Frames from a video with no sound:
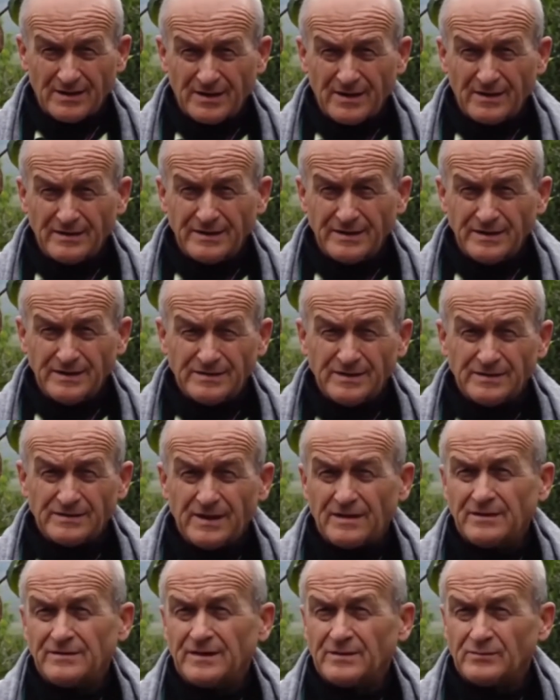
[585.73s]
and I need
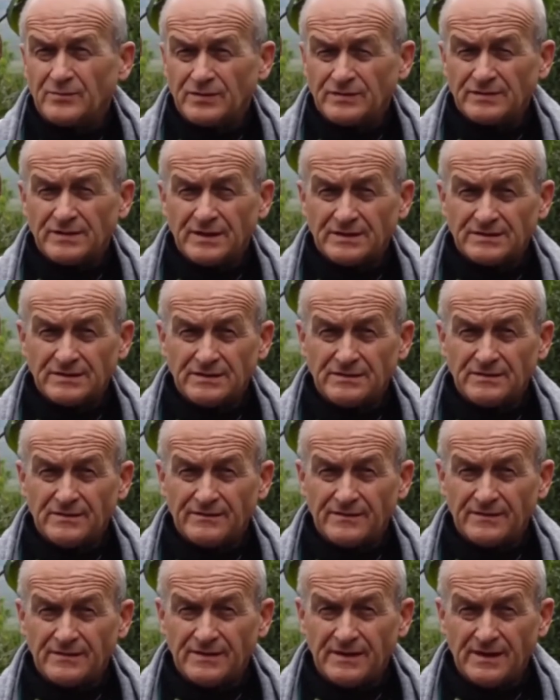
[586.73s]
the direct protection
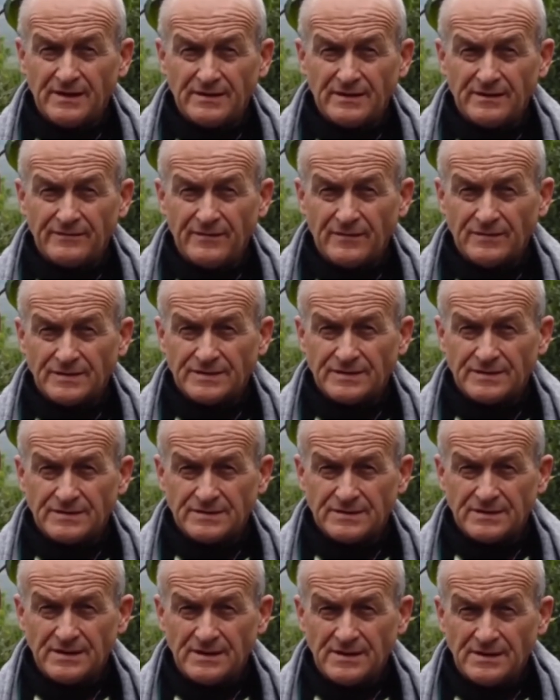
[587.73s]
of higher
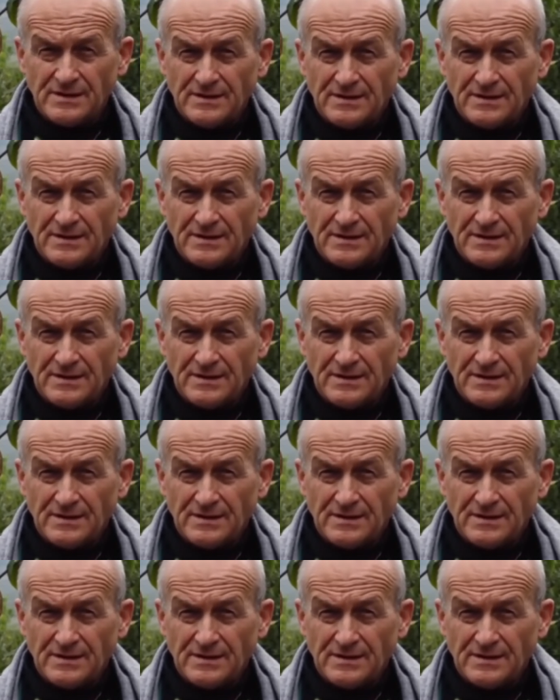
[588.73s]
forces.